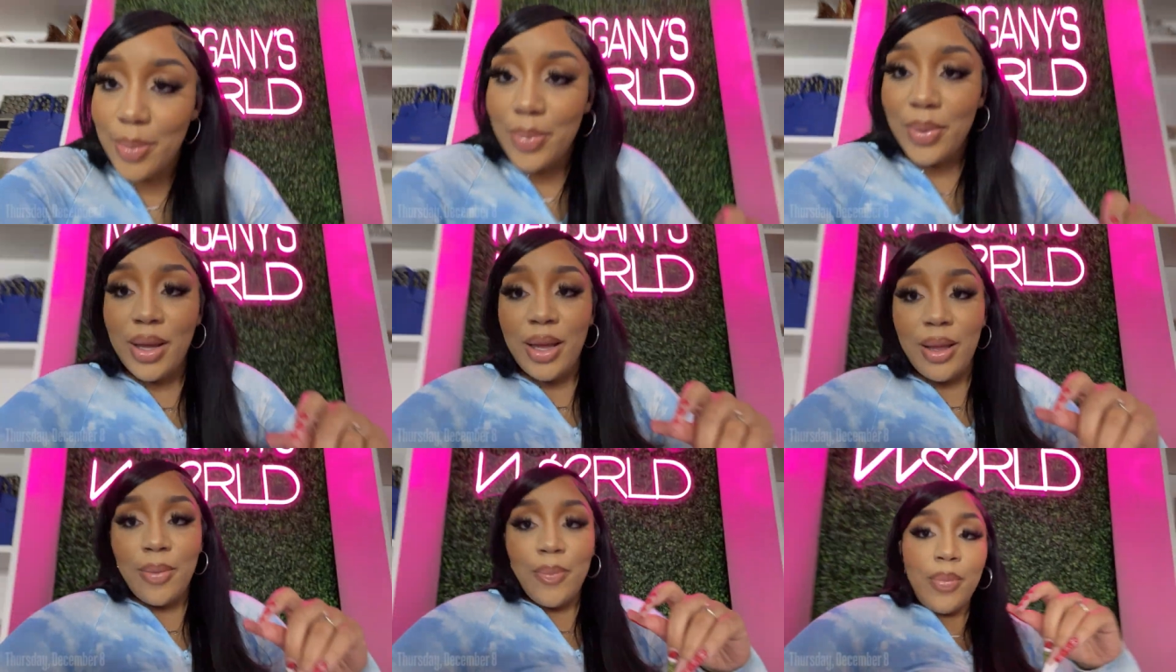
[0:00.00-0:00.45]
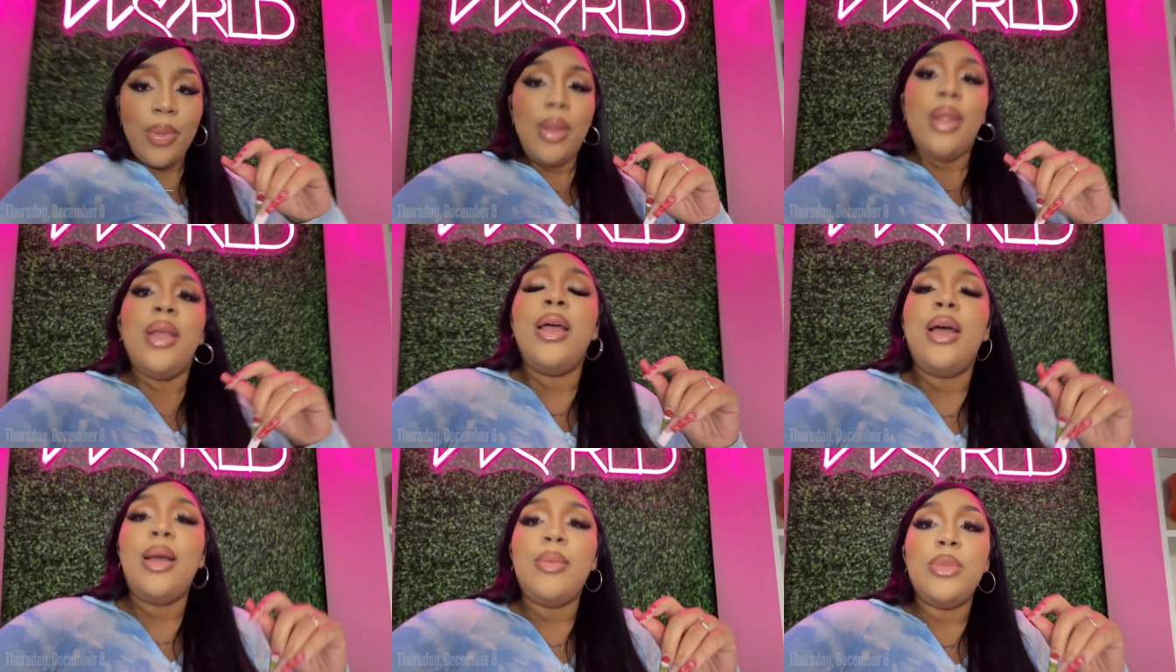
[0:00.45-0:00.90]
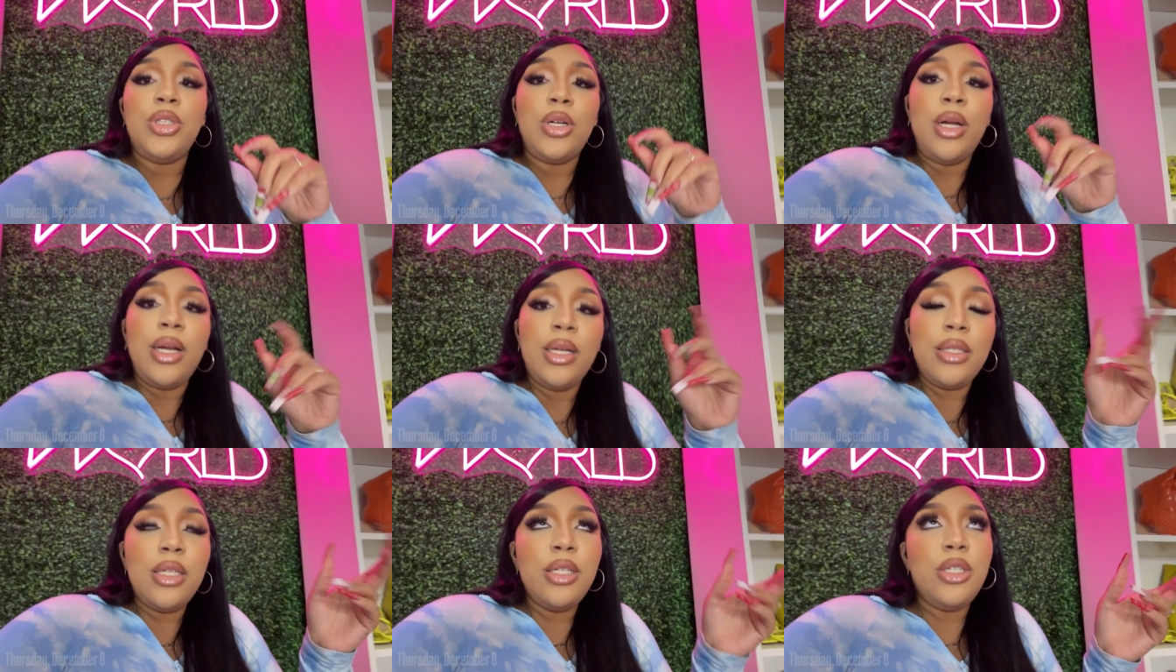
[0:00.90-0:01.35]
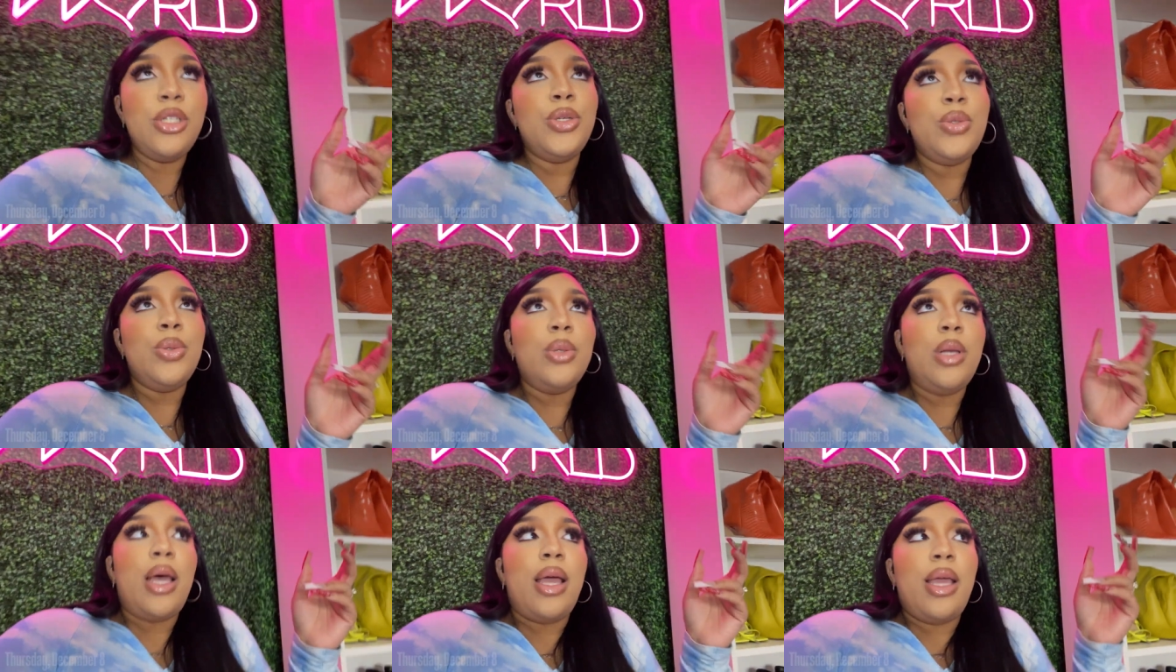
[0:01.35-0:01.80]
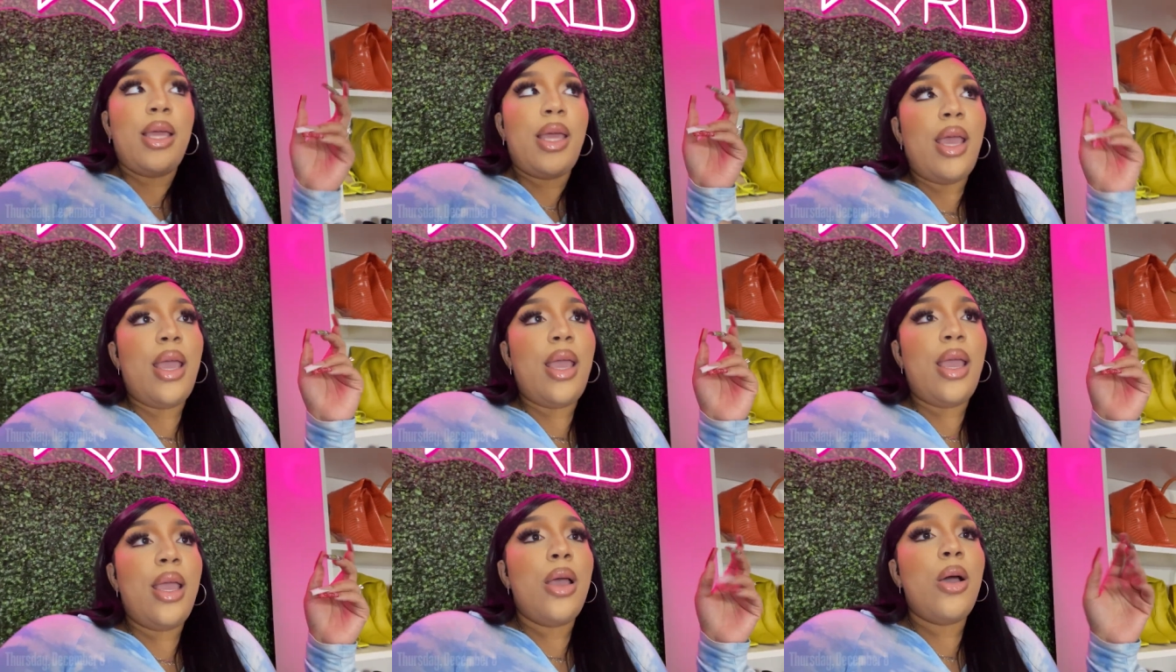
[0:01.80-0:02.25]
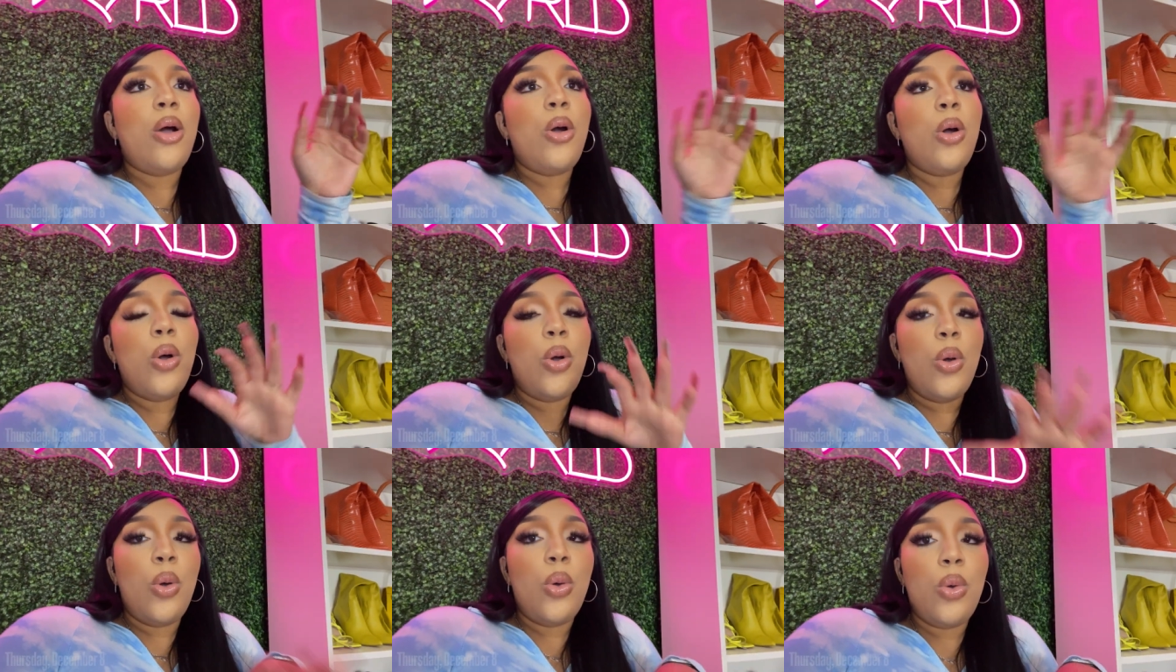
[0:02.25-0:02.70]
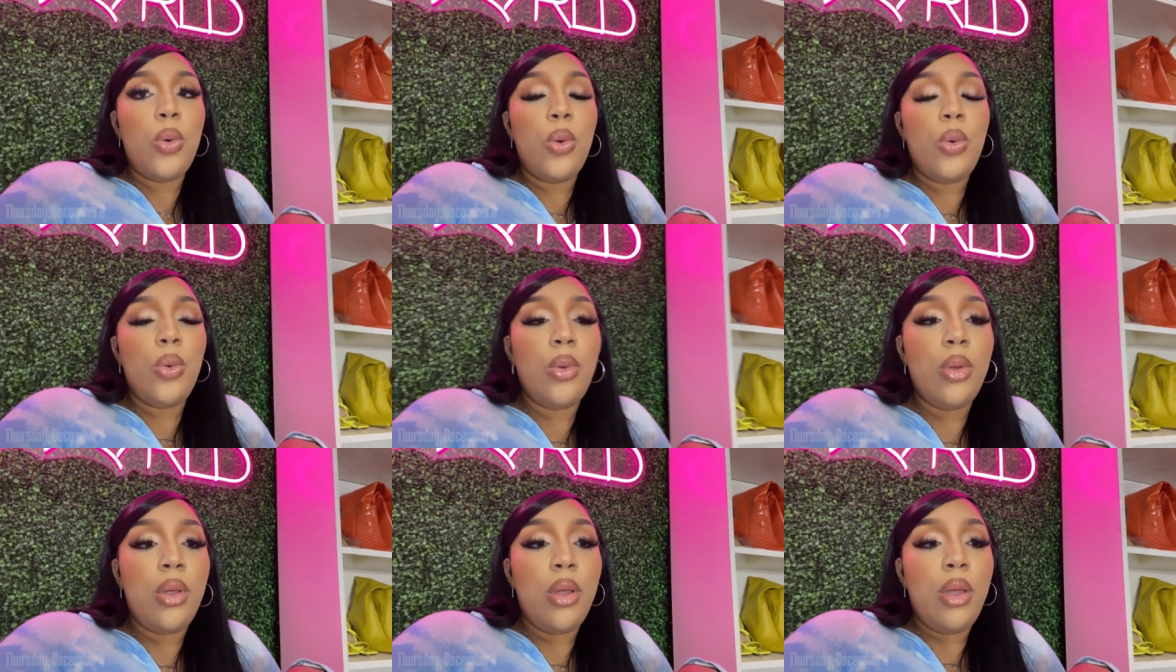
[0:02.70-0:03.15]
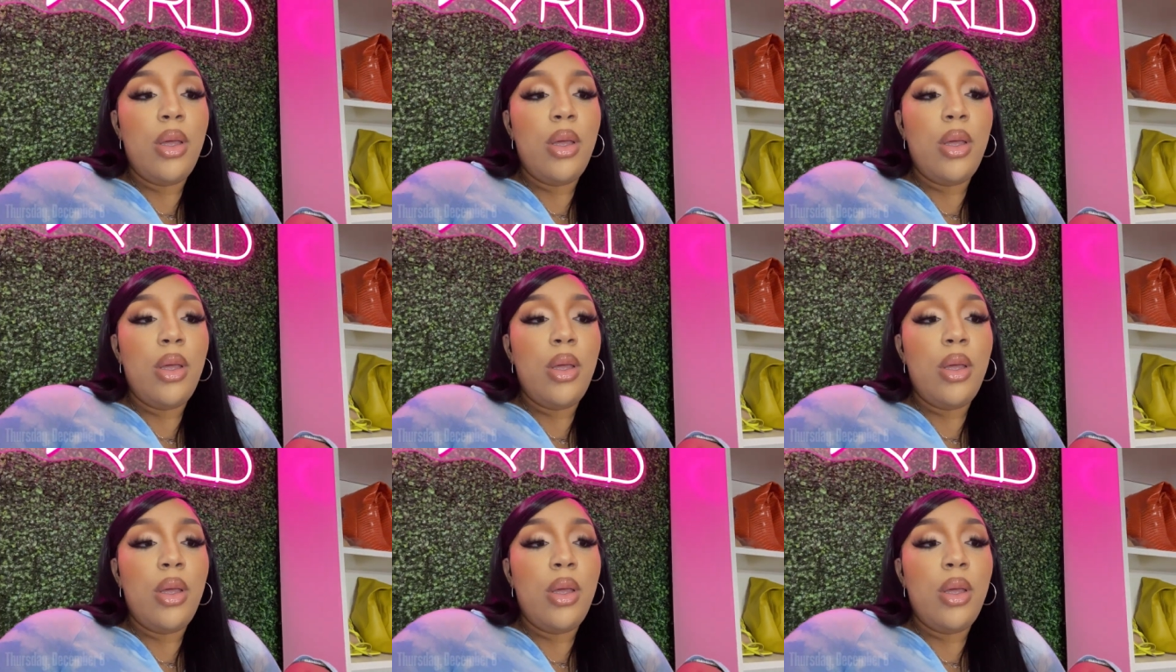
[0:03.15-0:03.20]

But I'm trying to do like a whole